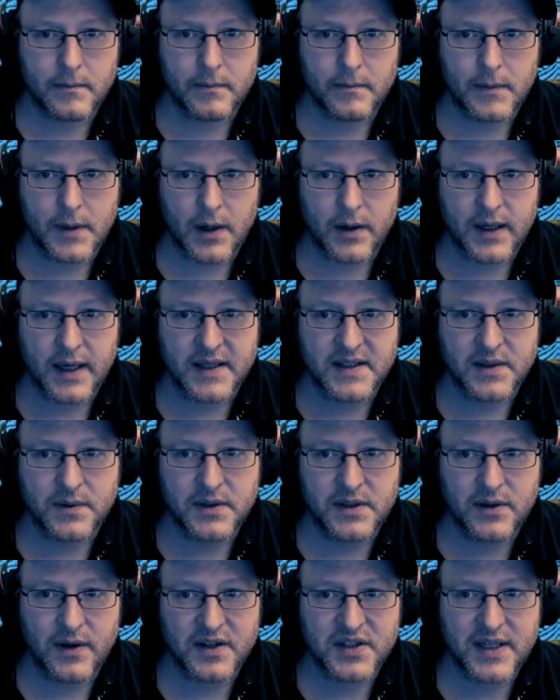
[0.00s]
Okay, so we
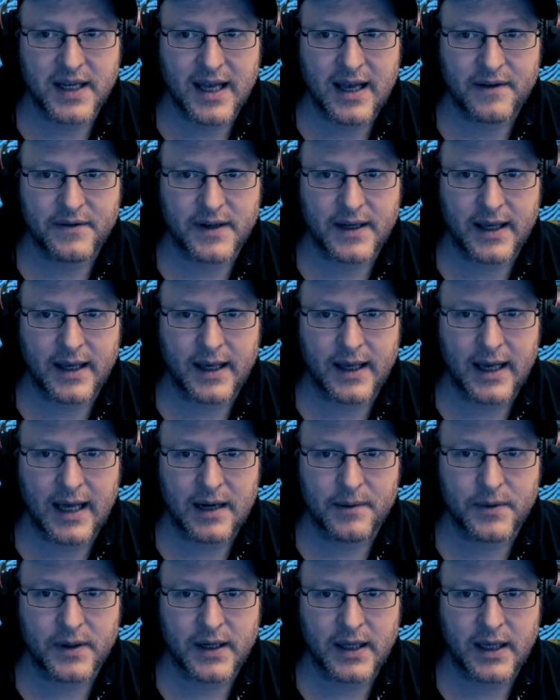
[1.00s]
do actually have an
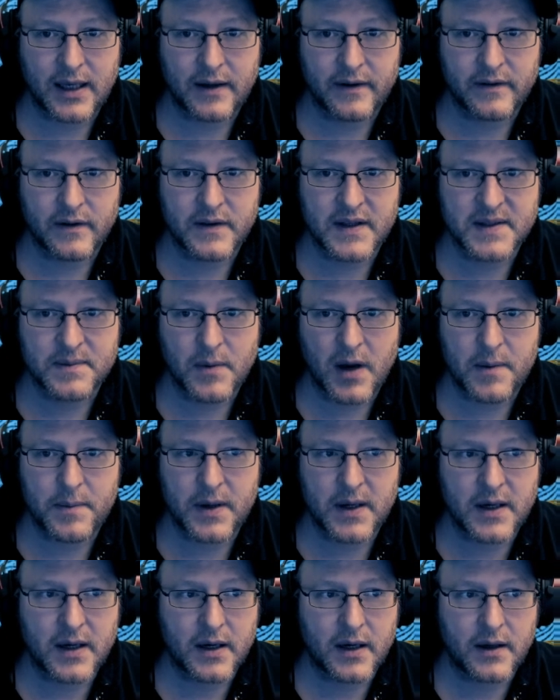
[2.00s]
element here. So this might
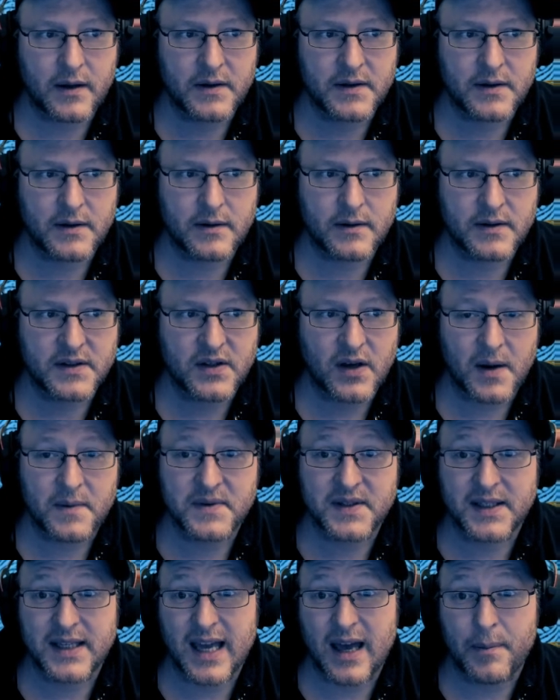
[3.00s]
be a time
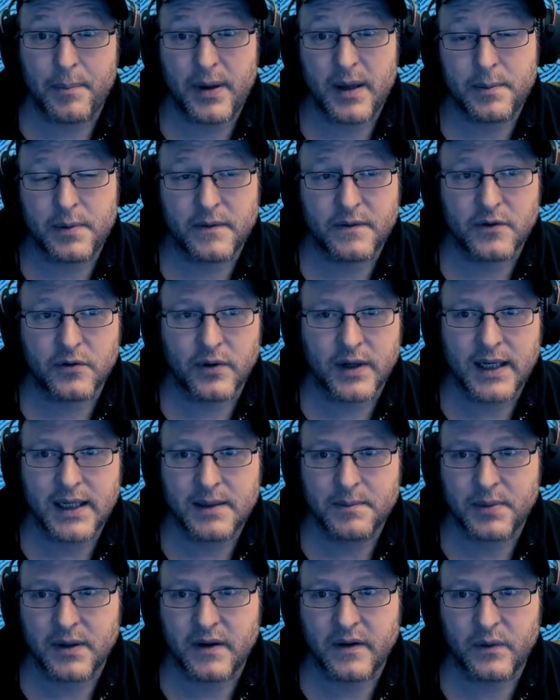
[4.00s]
to get a pip of green
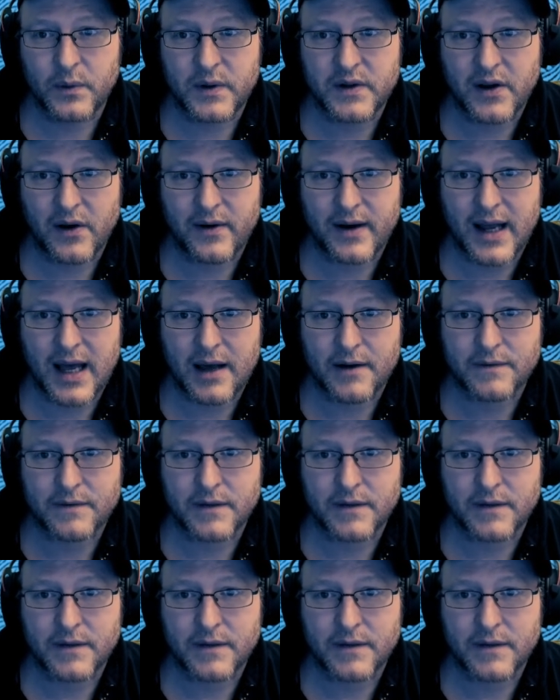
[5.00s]
because we don't have